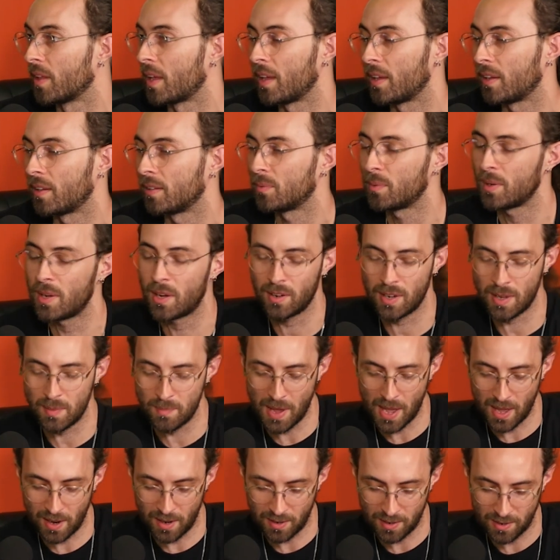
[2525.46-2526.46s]
because we all get
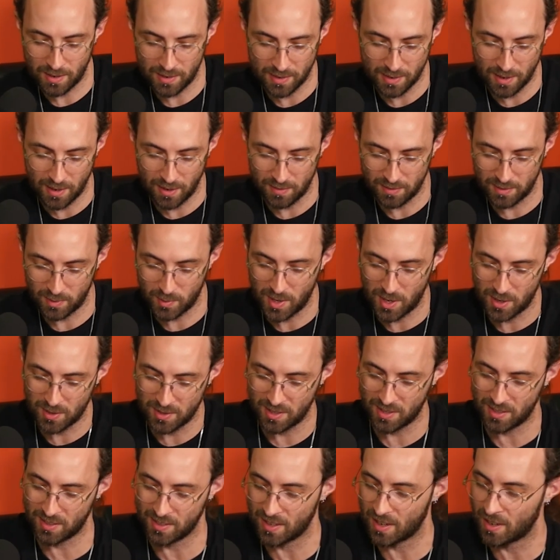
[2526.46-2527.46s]
mad at ourselves. We all do
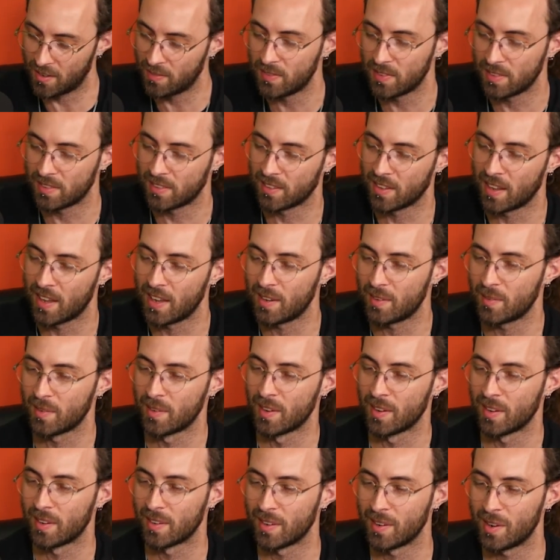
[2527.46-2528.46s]
stuff that's like,
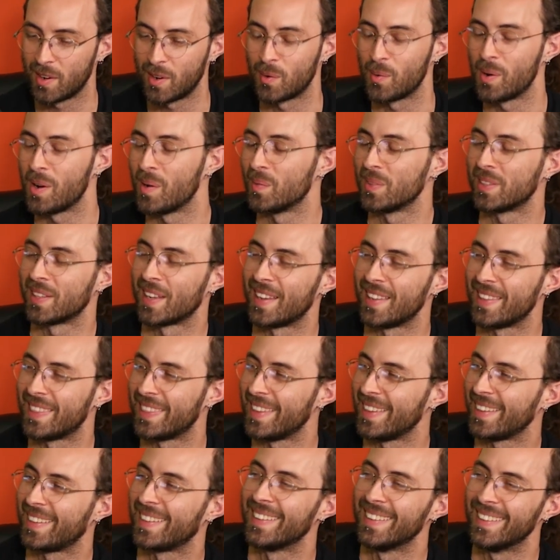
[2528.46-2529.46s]
oh, what was I
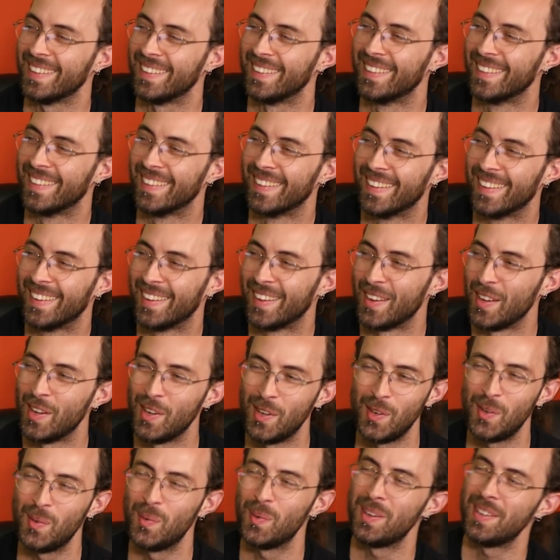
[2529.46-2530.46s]
thinking? Yeah.
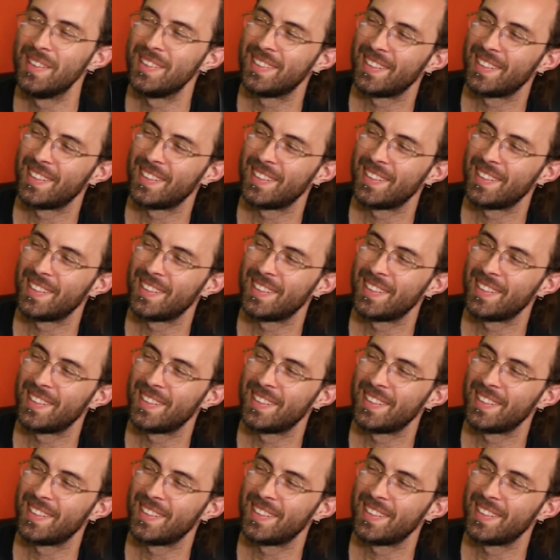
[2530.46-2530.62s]
Who was yeah.